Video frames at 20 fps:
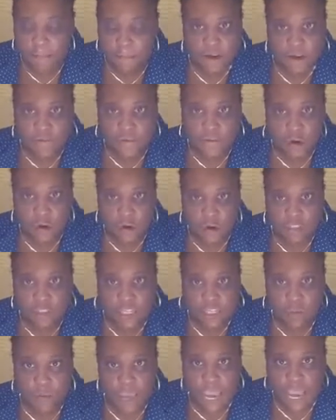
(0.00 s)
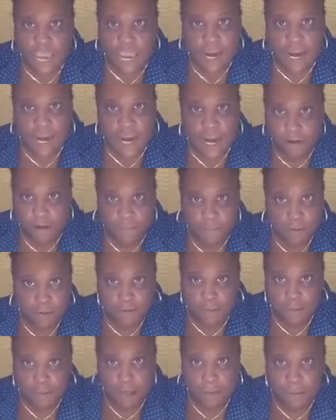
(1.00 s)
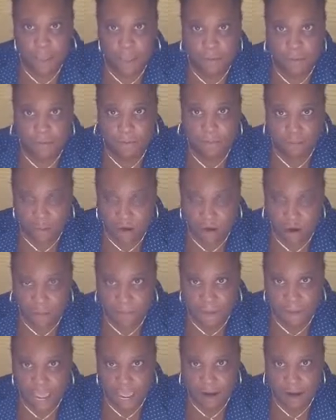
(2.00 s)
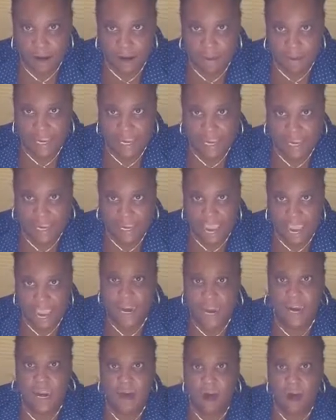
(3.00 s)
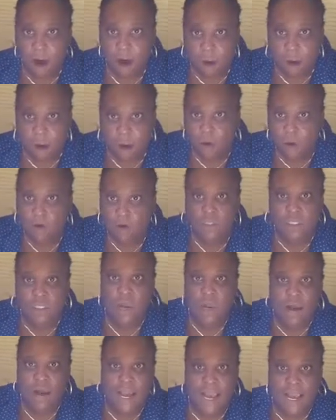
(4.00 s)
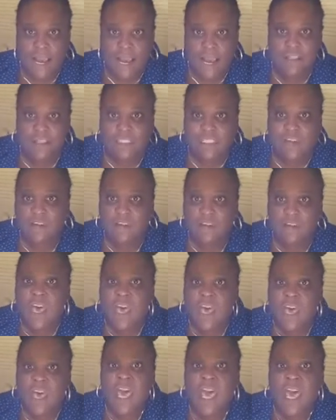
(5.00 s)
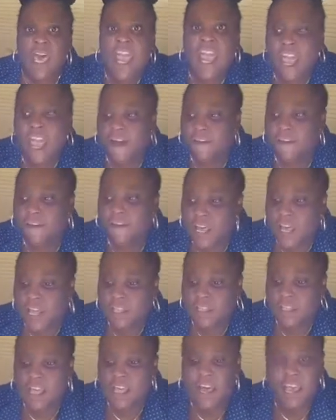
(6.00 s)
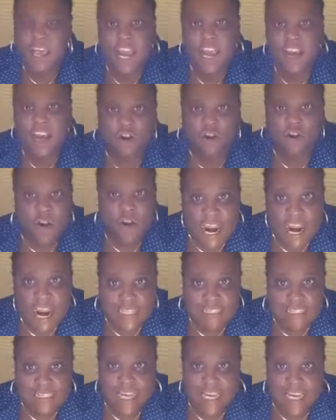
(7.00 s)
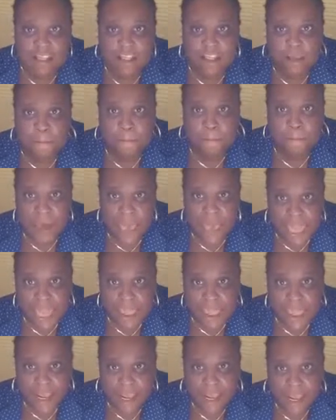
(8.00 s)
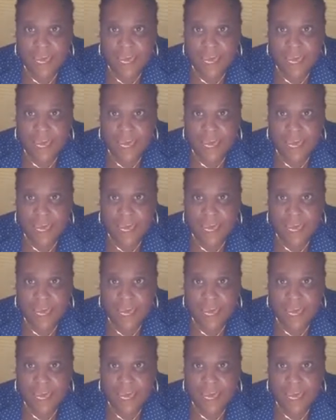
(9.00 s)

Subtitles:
the foods that we eat, like the post made about the can and the hormones and all that kind of stuff. If the ingredients in the pack